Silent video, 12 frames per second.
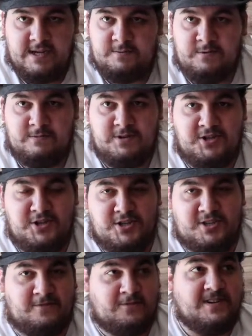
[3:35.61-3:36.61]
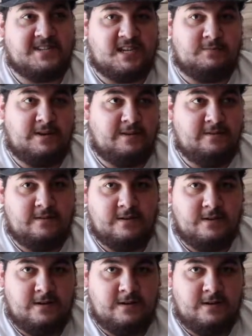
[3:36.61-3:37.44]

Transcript: He's pretty much just a free summon